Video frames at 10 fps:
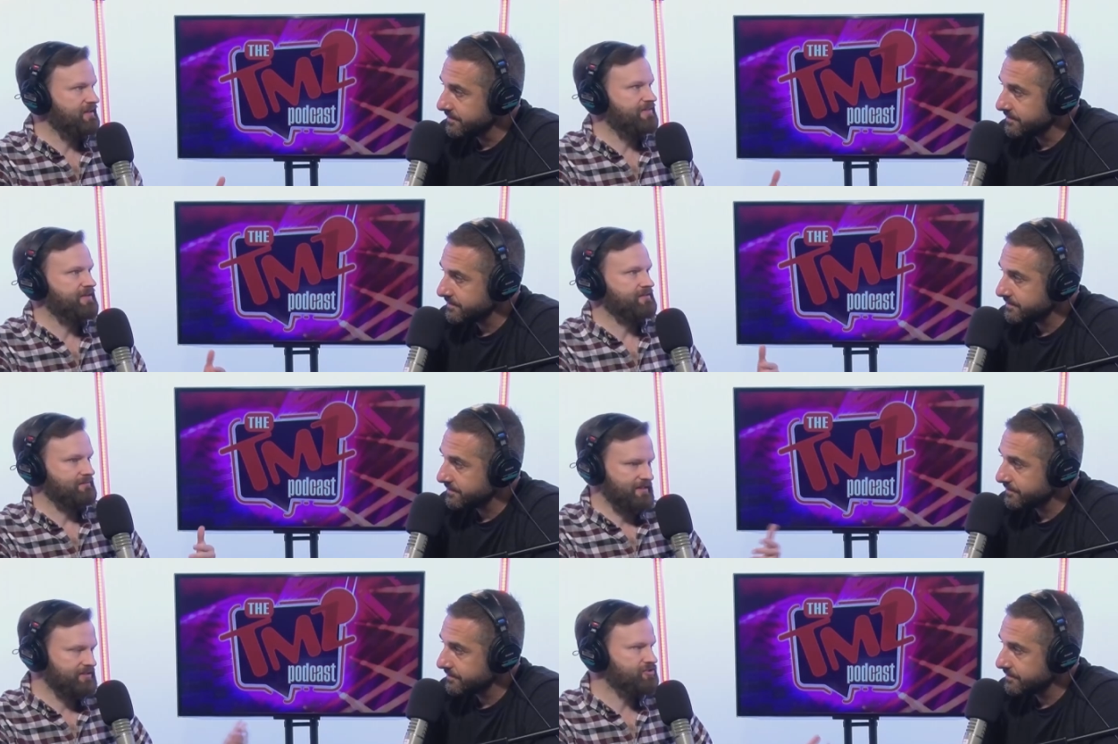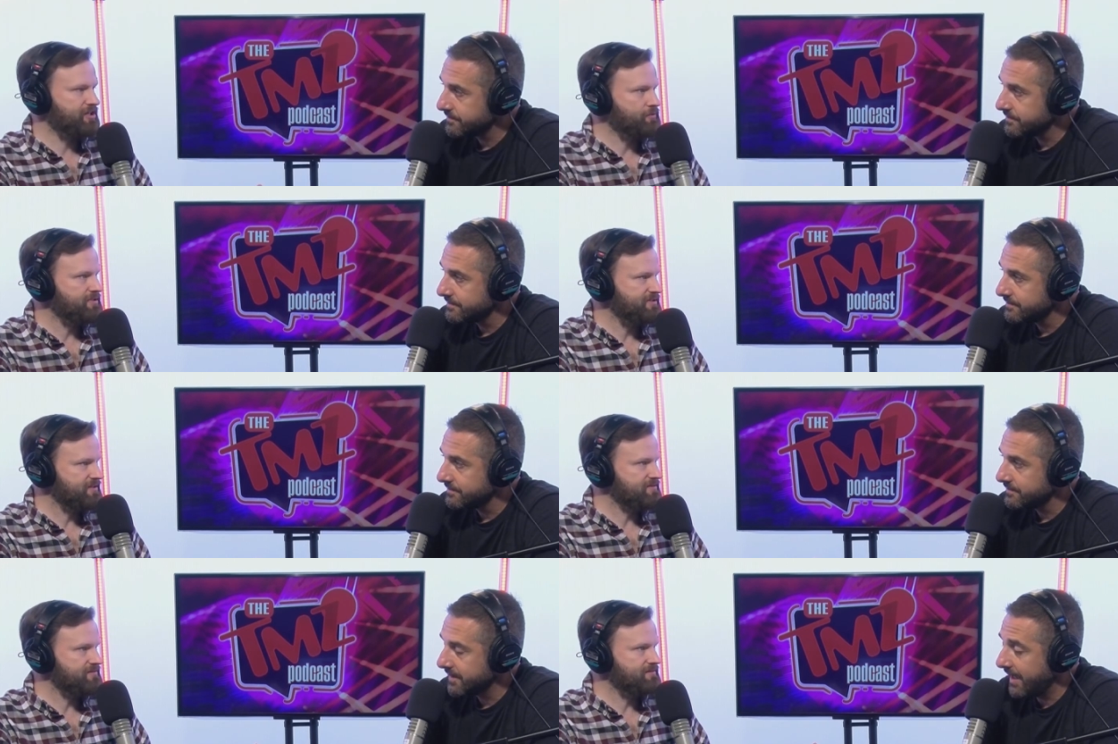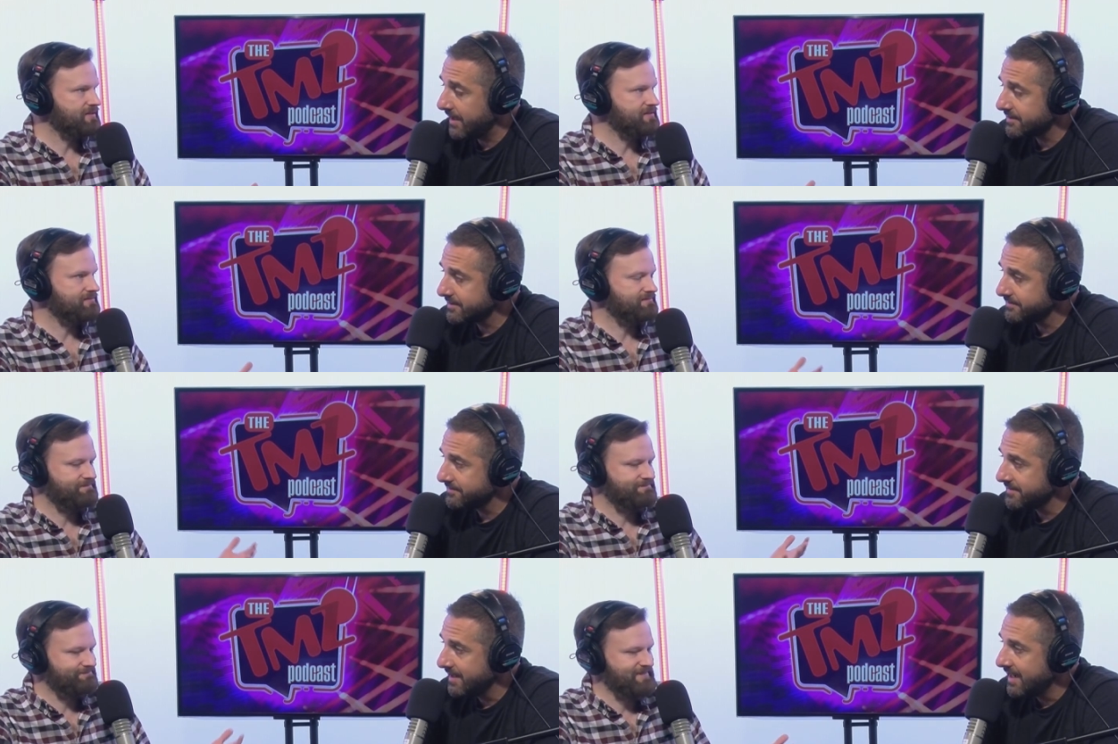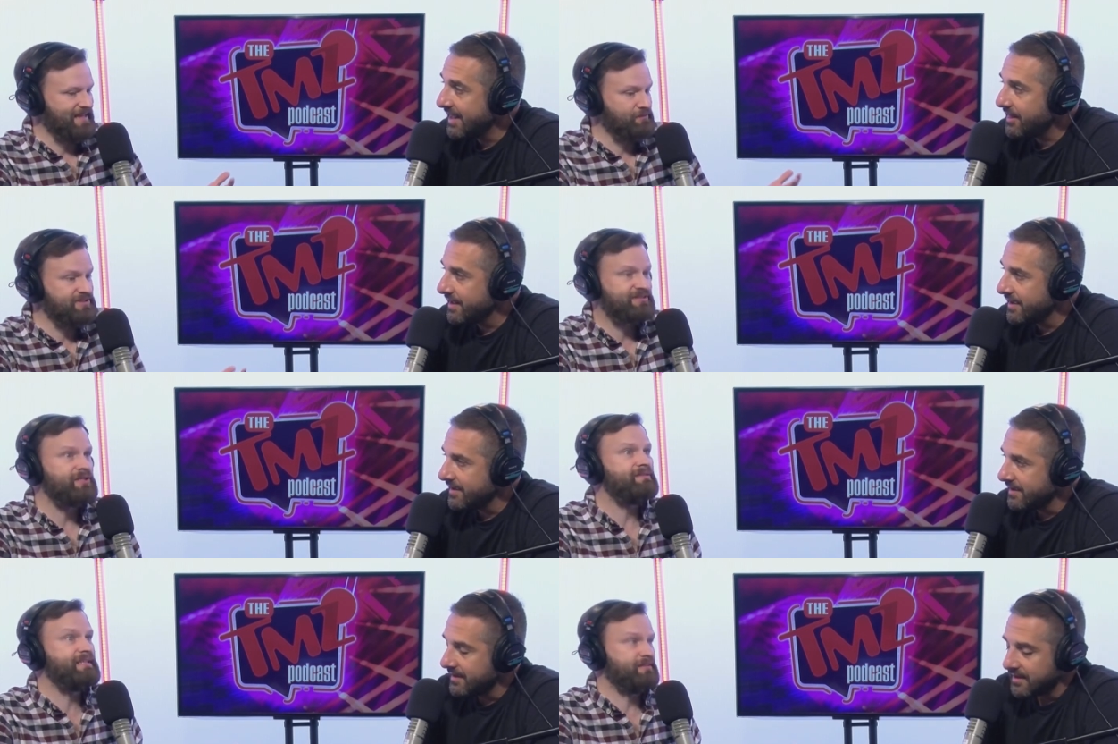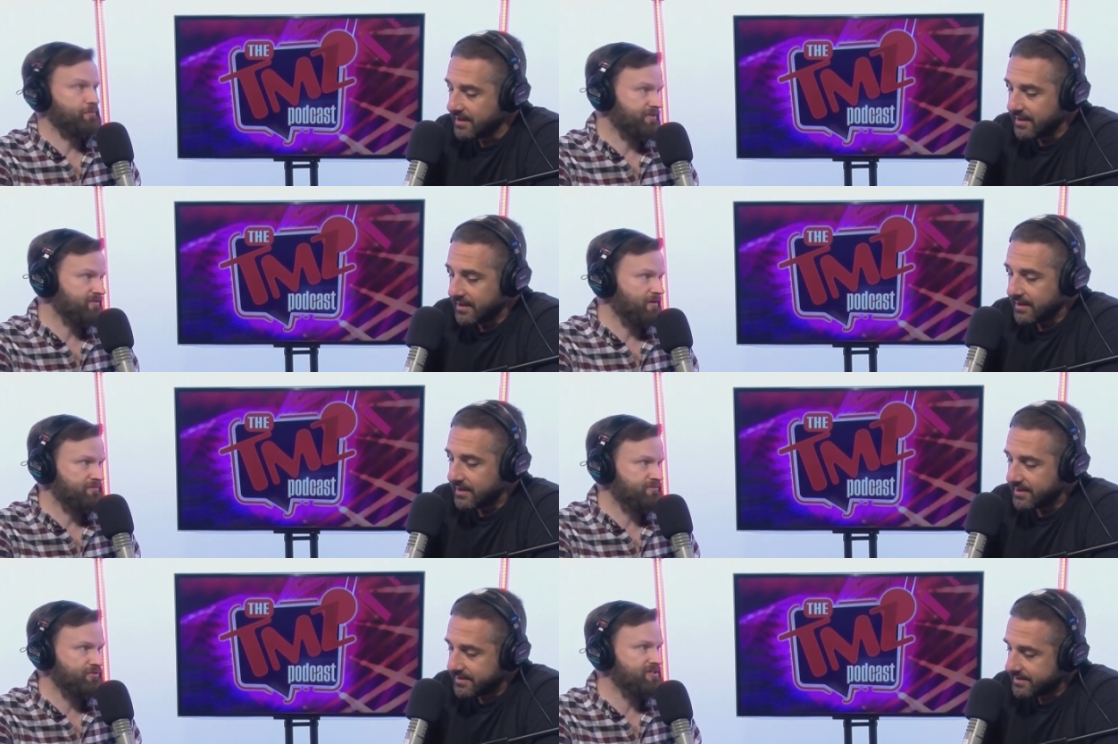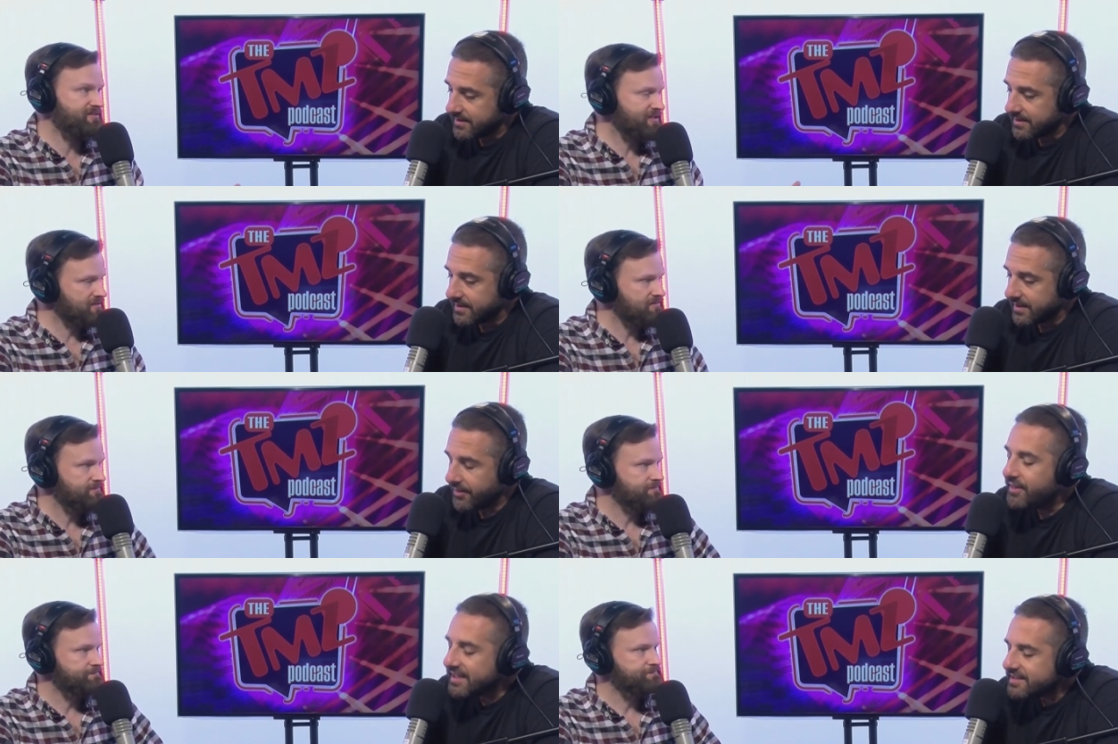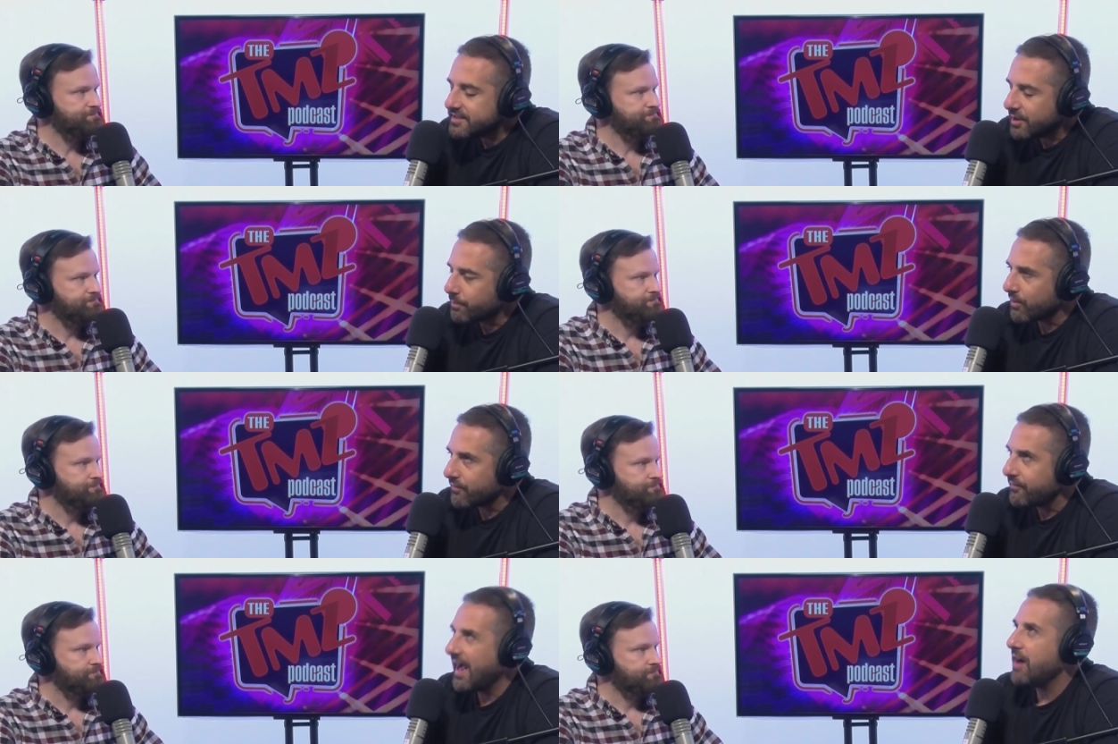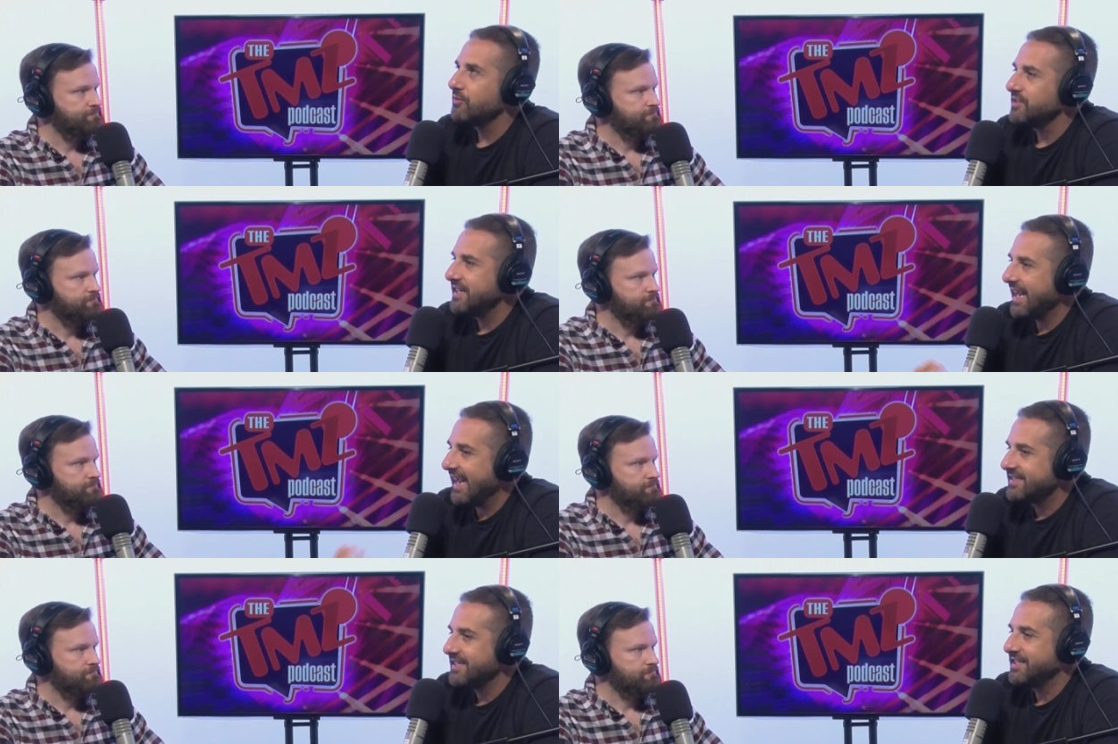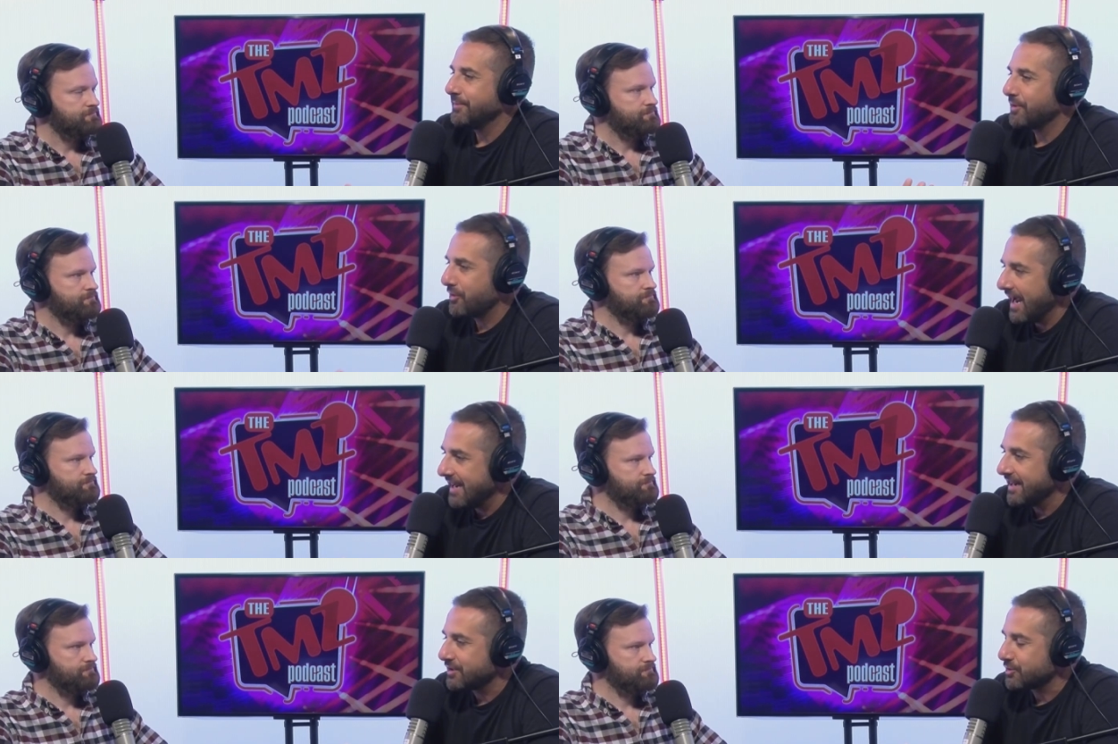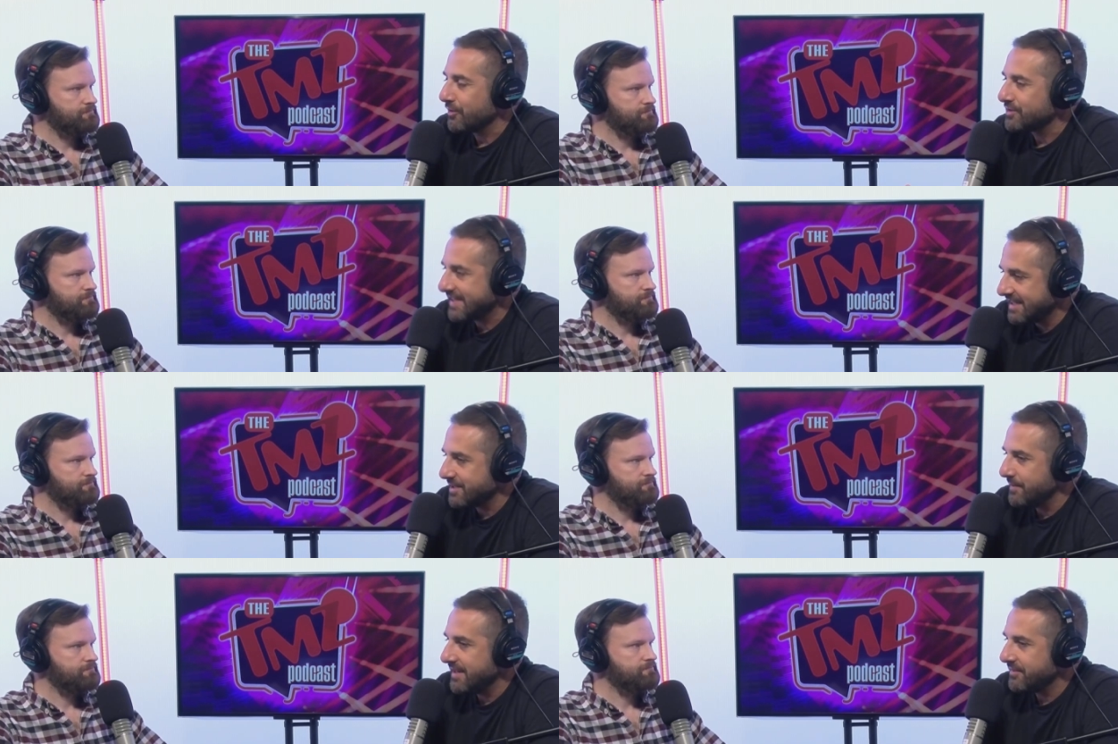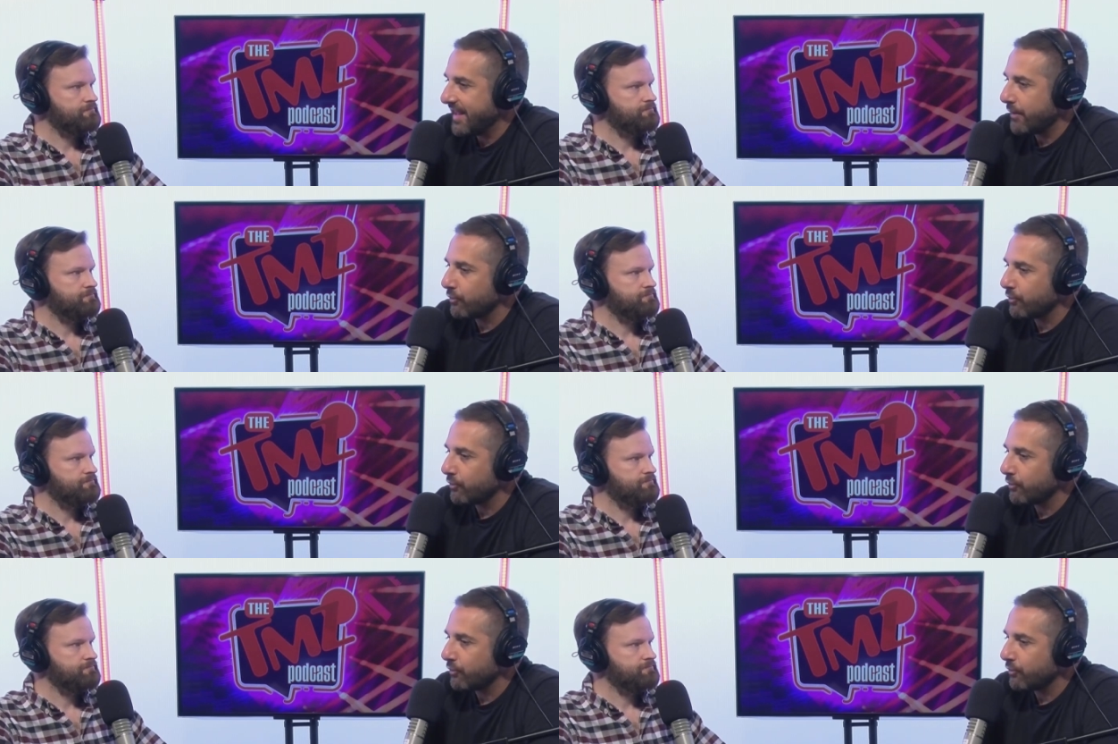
Speaker 1: and then it led to January 6th. Yes. Like,
Speaker 2: and we're still dealing with it um, two years later. This is the profoundly anti democratic sort of sentiment that